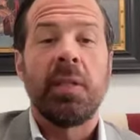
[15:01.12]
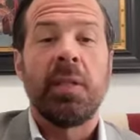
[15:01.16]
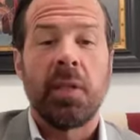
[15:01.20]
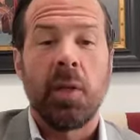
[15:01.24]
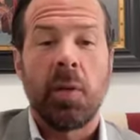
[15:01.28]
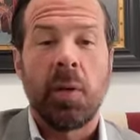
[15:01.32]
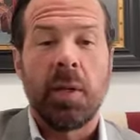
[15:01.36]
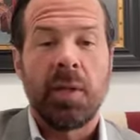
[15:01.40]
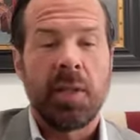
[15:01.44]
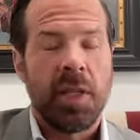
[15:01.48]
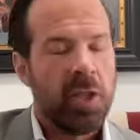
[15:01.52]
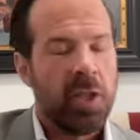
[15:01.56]

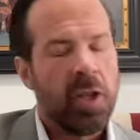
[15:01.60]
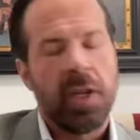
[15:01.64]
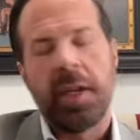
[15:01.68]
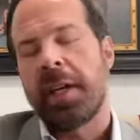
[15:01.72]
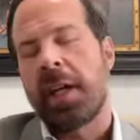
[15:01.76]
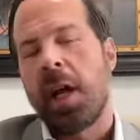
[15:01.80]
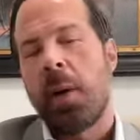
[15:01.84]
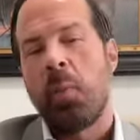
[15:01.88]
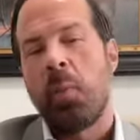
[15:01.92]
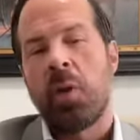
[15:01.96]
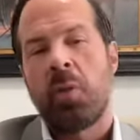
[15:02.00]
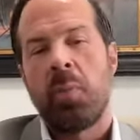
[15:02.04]
to. He said, "You're going
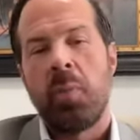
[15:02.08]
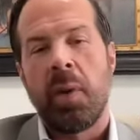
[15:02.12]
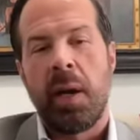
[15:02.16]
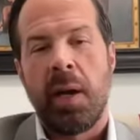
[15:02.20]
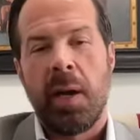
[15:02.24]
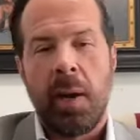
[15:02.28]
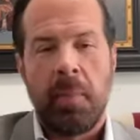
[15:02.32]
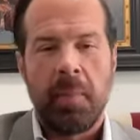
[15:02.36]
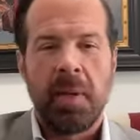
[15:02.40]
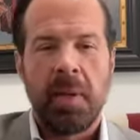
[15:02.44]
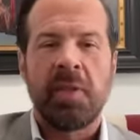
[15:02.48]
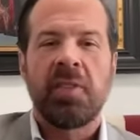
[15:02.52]
to come with me.
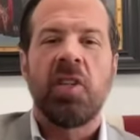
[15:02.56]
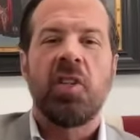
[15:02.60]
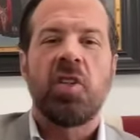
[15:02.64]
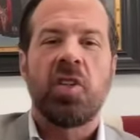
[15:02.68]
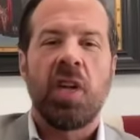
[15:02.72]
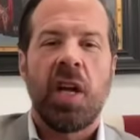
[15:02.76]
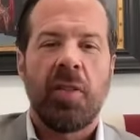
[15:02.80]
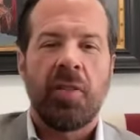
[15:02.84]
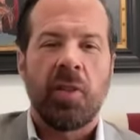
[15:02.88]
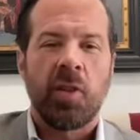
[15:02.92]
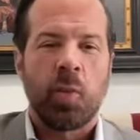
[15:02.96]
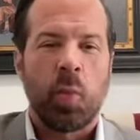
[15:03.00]
I'm going to teach
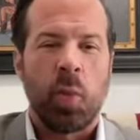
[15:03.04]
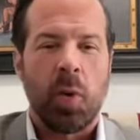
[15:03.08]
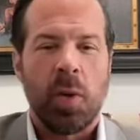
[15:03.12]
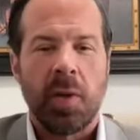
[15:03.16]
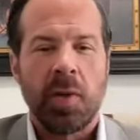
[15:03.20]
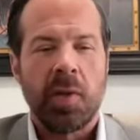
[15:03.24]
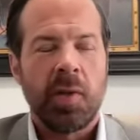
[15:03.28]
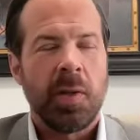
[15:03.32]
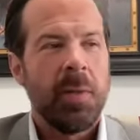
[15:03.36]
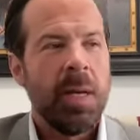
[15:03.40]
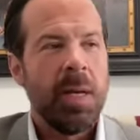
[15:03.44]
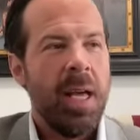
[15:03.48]
you how this
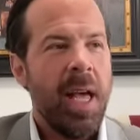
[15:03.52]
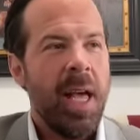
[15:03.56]
works."